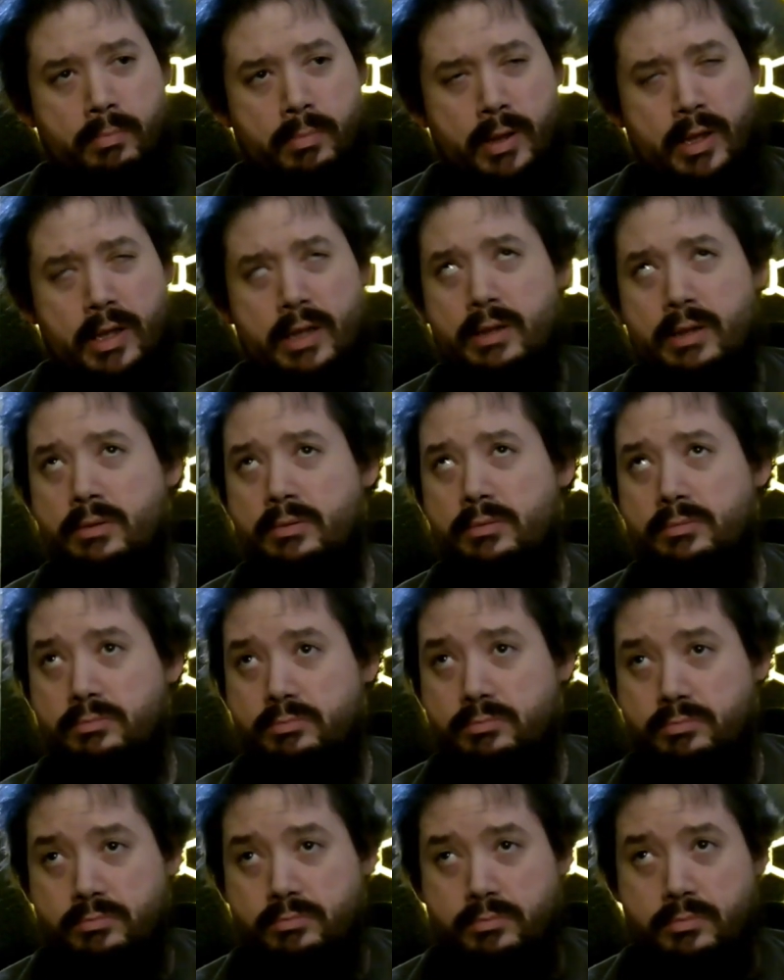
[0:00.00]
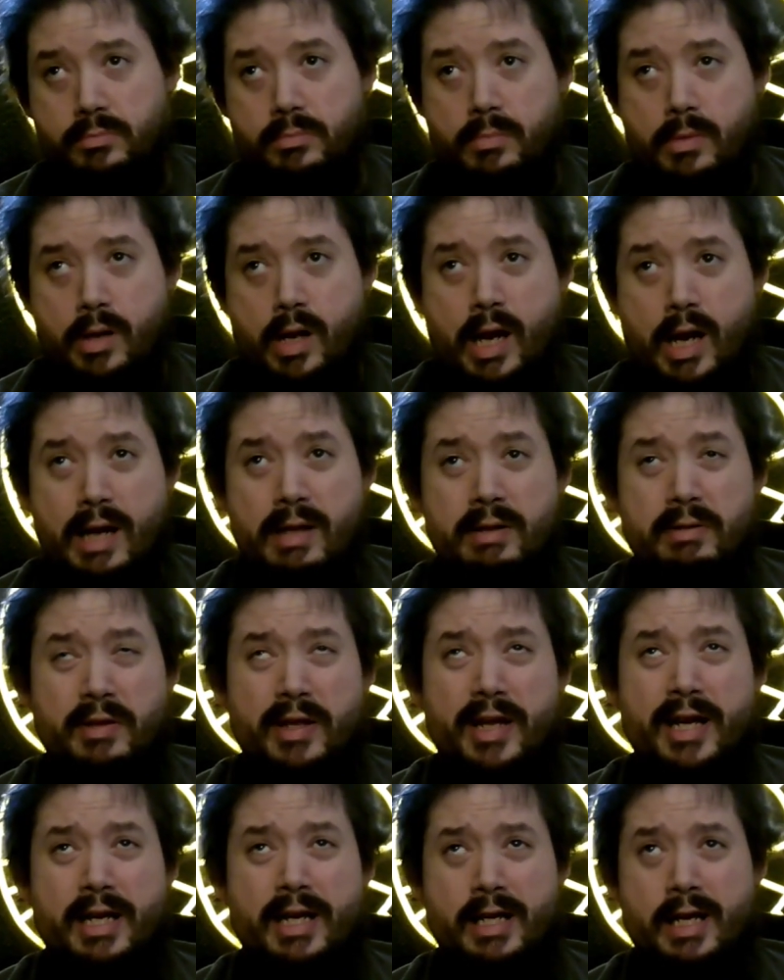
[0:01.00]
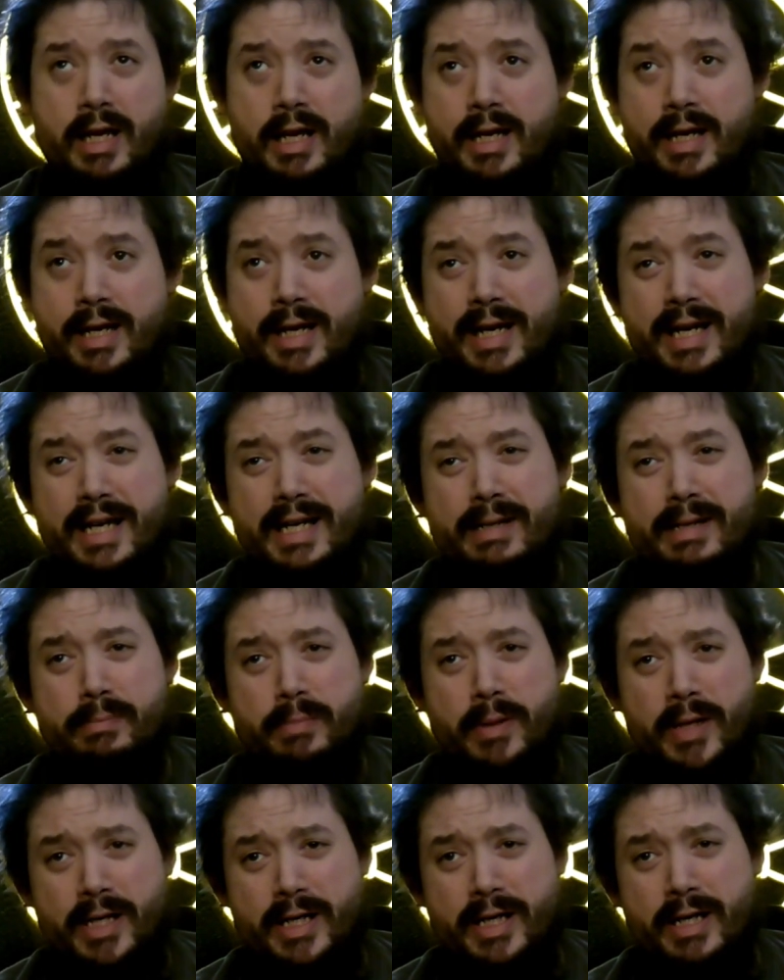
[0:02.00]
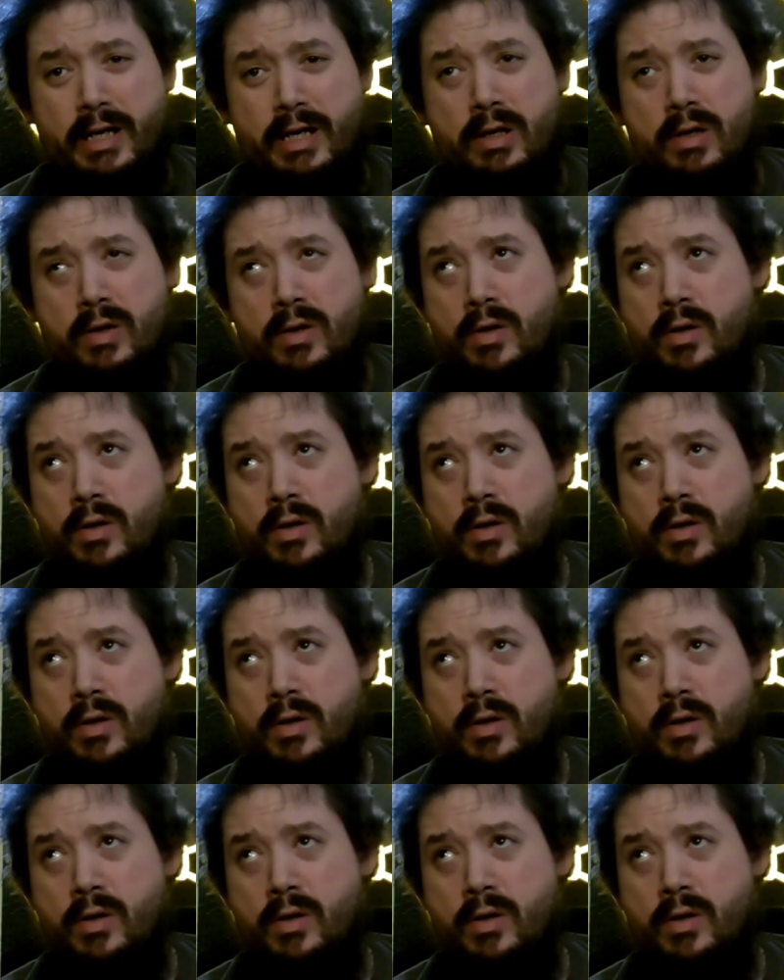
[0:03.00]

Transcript: But I think anybody